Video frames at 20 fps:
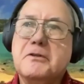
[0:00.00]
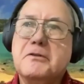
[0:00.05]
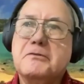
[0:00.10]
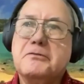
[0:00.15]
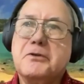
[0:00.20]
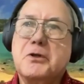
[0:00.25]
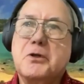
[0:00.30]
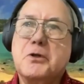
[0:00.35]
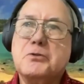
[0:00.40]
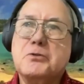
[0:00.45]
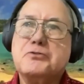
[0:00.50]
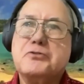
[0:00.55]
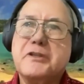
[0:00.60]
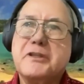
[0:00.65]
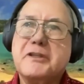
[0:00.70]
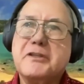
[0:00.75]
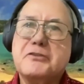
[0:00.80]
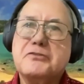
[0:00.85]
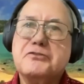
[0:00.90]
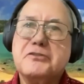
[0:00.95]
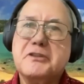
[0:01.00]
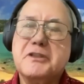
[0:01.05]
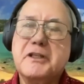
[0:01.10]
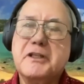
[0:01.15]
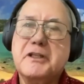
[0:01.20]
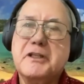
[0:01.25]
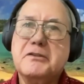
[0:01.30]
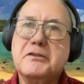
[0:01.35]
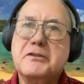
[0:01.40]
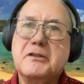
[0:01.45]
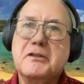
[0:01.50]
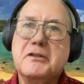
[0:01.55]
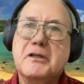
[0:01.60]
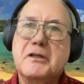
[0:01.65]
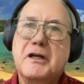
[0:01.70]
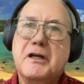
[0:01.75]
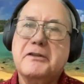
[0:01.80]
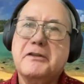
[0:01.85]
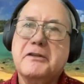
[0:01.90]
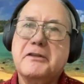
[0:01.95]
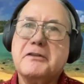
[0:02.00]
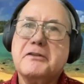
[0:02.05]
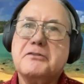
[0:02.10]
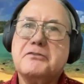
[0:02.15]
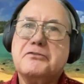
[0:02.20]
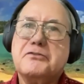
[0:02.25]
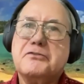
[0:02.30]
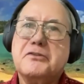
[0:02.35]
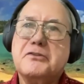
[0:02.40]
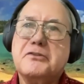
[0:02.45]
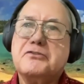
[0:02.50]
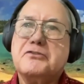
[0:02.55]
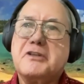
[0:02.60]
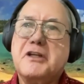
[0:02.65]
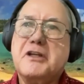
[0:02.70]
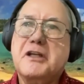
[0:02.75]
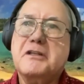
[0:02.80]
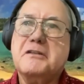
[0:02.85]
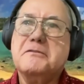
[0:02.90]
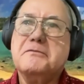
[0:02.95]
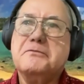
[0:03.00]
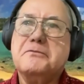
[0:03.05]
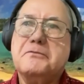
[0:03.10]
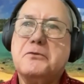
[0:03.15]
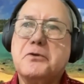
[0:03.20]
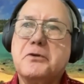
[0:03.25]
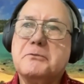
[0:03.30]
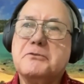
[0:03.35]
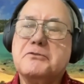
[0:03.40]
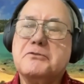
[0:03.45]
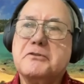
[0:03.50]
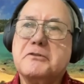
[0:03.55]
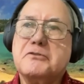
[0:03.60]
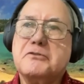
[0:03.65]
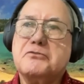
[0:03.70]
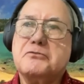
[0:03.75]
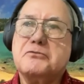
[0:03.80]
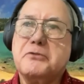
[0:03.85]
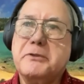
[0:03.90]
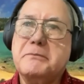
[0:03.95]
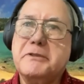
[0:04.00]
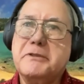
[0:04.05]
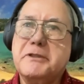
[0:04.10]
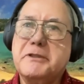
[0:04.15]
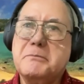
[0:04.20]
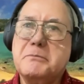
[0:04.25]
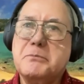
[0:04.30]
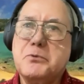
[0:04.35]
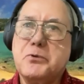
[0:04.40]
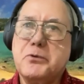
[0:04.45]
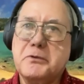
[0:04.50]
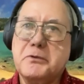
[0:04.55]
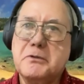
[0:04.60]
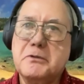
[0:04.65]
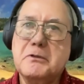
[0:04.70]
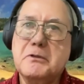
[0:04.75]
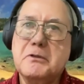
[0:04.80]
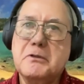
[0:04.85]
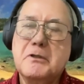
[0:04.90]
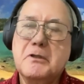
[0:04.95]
for hosting us tonight. I think this kind of forum is extremely important